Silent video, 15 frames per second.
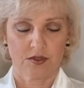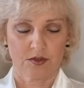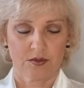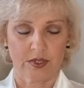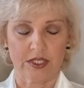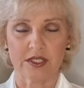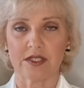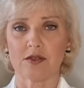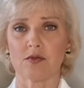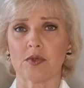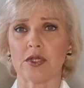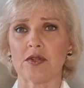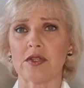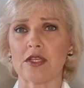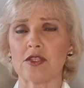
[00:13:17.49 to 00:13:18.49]
what
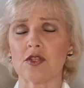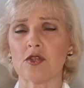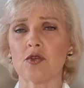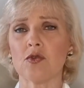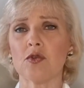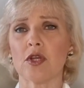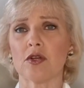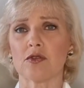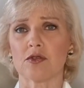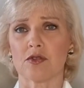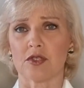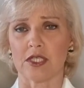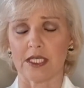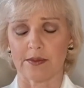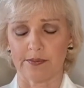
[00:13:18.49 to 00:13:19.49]
do they say? Kudos
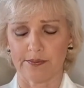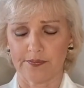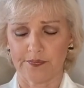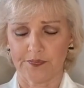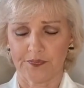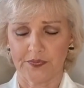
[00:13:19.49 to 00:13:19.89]
to him.